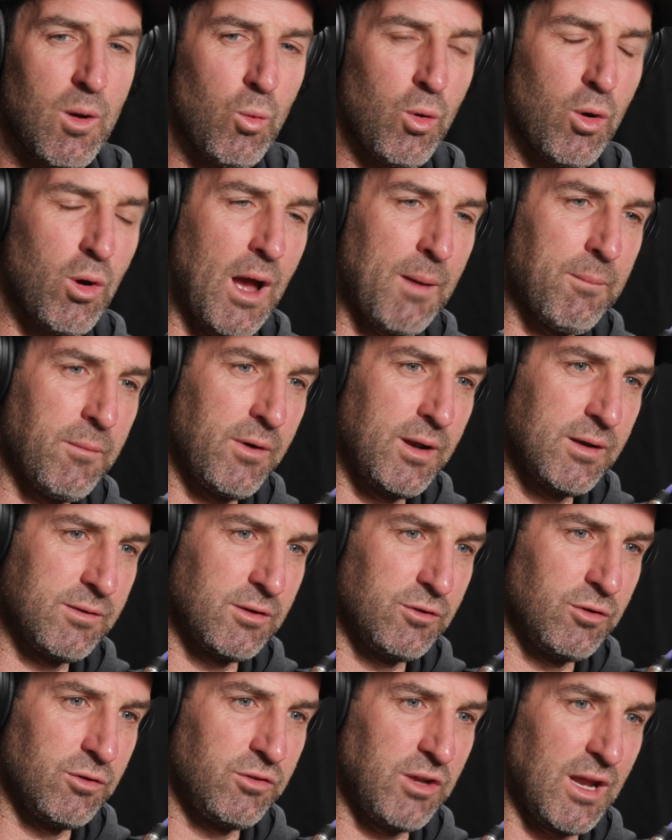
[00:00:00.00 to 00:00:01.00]
Well, Amaury,
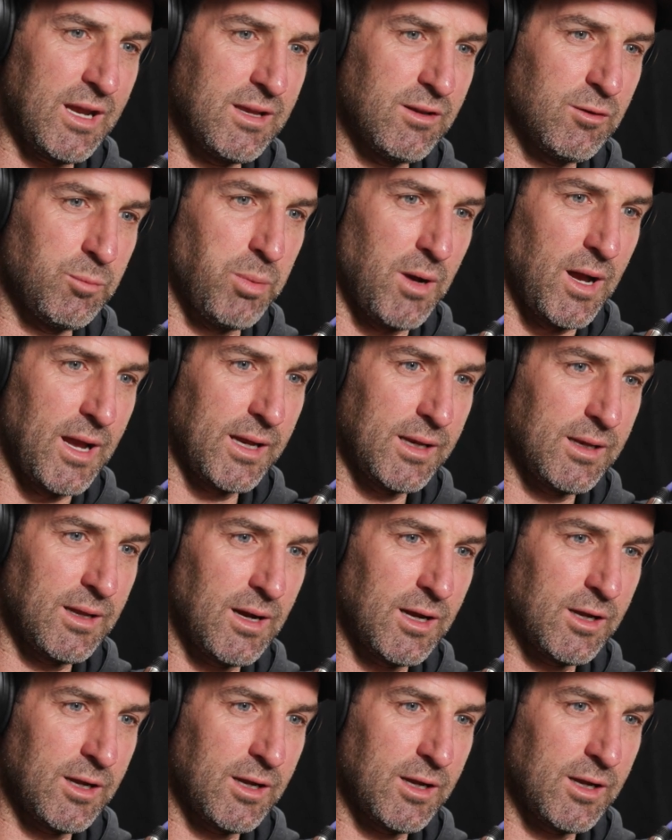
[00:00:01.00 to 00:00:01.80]
did you check his bike?